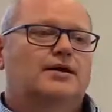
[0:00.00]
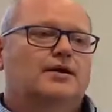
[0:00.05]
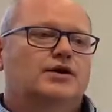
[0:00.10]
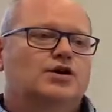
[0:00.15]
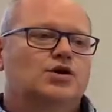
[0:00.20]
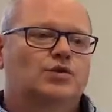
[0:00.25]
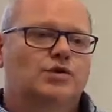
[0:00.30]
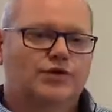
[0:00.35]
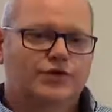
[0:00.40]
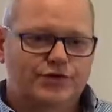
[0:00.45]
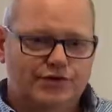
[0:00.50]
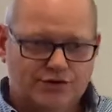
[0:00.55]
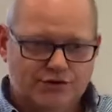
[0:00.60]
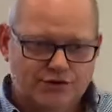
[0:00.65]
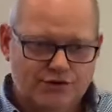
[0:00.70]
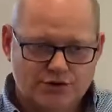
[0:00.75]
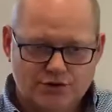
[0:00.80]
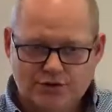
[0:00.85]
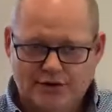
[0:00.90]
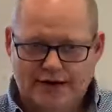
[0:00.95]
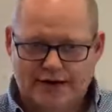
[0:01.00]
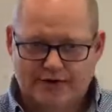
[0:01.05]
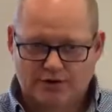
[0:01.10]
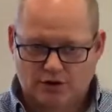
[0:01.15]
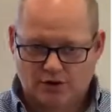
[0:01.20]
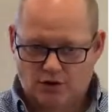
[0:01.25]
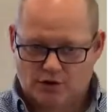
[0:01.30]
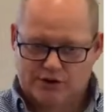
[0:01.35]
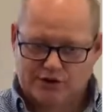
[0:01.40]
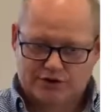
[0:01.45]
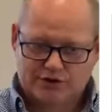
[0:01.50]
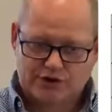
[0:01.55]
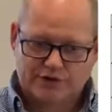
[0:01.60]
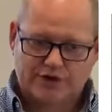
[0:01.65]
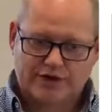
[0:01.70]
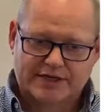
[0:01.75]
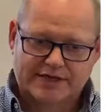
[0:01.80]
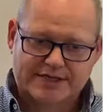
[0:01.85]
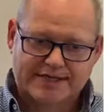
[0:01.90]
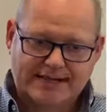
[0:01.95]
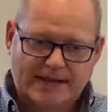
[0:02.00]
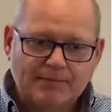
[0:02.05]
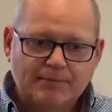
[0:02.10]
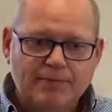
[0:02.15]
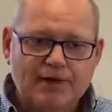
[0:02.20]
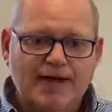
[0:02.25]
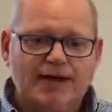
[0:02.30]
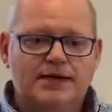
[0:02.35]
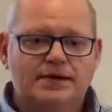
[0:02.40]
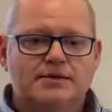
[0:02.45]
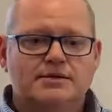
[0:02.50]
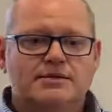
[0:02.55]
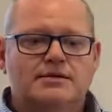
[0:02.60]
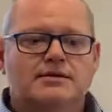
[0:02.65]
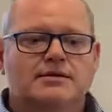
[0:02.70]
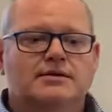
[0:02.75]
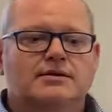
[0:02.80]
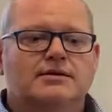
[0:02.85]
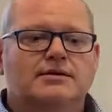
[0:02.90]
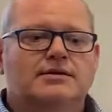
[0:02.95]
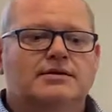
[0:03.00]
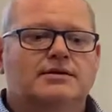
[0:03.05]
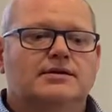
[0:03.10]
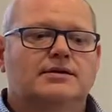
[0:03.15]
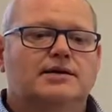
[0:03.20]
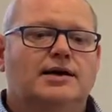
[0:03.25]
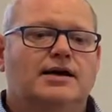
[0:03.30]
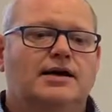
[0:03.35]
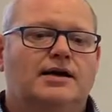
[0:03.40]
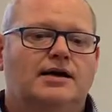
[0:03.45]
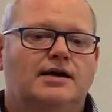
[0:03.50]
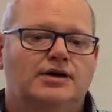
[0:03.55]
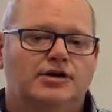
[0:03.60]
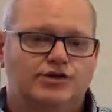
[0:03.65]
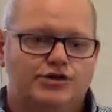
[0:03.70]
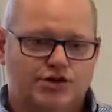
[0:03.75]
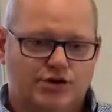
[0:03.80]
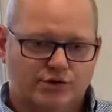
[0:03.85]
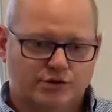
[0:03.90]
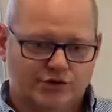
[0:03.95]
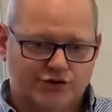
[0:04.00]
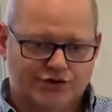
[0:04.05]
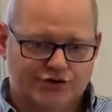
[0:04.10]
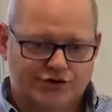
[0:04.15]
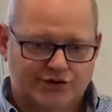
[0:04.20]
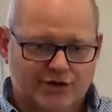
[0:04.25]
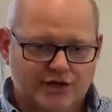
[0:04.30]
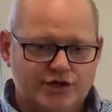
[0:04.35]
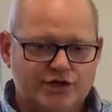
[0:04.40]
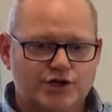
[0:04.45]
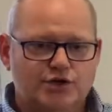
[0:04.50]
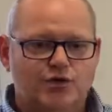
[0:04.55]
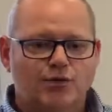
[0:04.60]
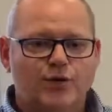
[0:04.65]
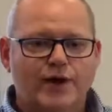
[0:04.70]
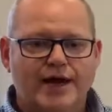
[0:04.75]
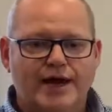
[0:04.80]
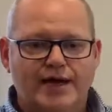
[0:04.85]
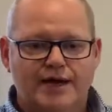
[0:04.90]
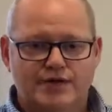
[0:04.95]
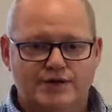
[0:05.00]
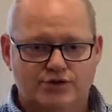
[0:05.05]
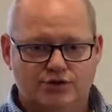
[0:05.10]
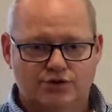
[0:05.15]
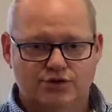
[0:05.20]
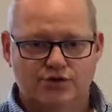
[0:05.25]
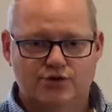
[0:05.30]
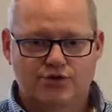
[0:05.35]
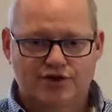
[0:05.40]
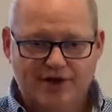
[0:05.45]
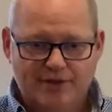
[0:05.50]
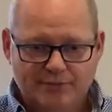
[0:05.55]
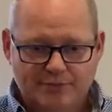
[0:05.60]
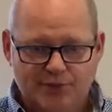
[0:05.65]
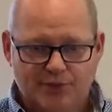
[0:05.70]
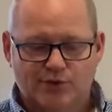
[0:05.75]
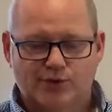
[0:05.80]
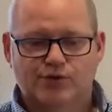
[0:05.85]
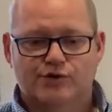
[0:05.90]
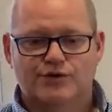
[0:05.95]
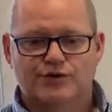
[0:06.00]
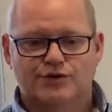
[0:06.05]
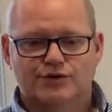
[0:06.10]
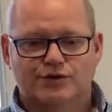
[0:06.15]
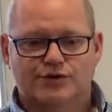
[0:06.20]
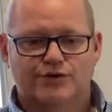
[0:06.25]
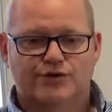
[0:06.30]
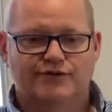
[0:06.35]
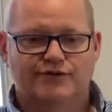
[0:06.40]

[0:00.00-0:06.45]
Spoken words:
You will do that according to a template. So a structured way to report your